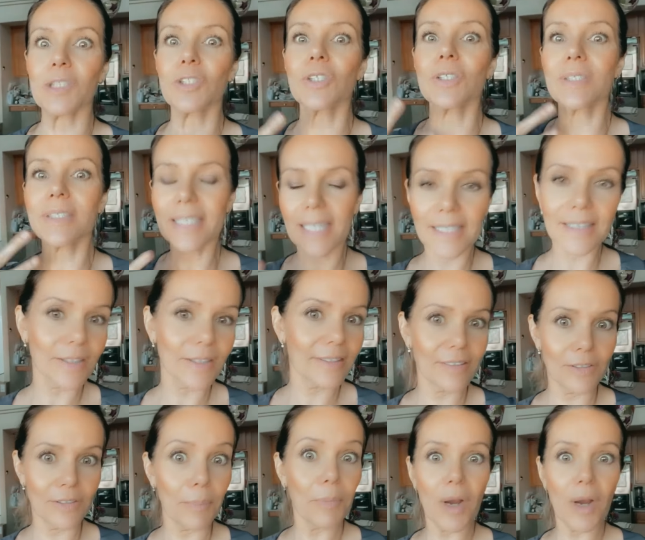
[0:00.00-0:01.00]
To get
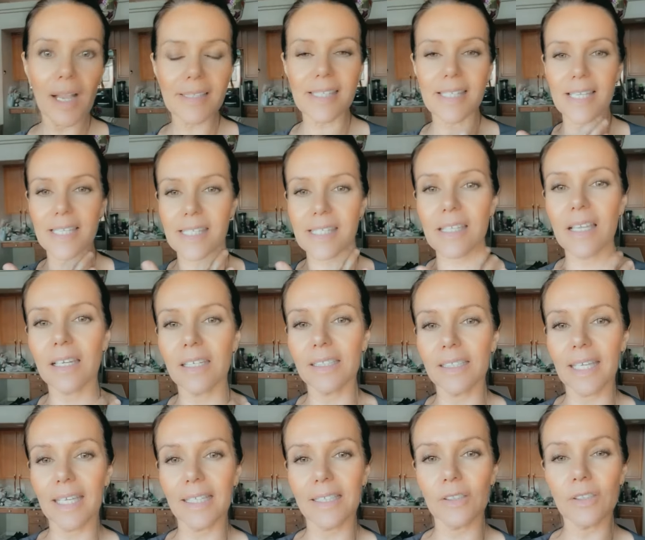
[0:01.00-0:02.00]
the process done
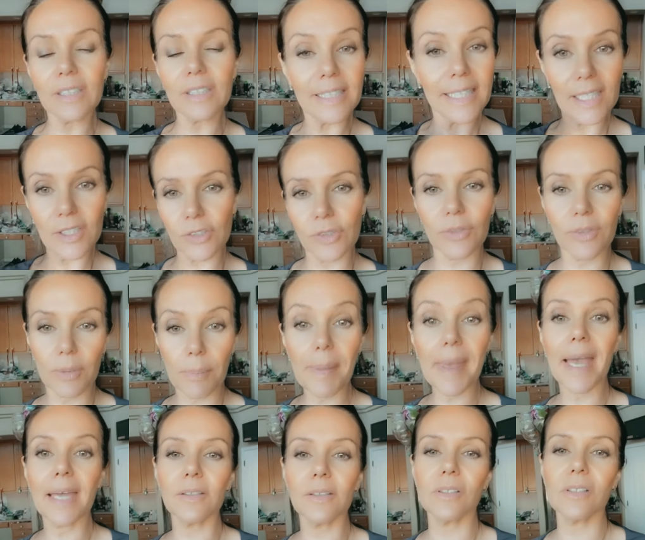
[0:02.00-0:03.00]
and get to the
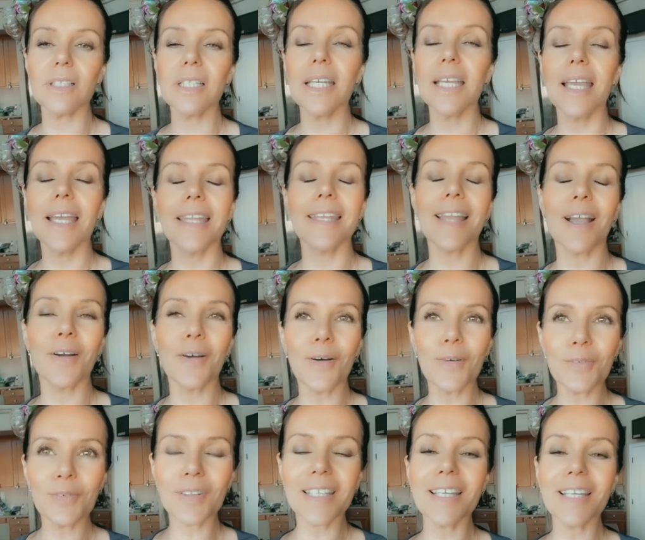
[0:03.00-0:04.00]
panel. Now,
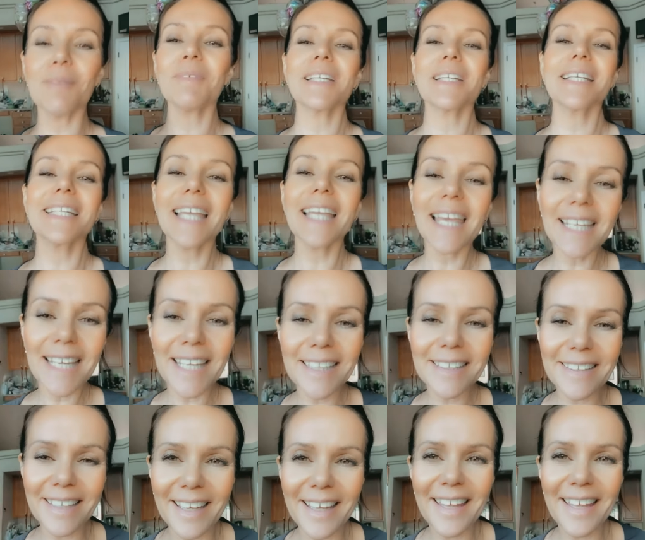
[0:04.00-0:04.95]
hopefully I'm gonna get it.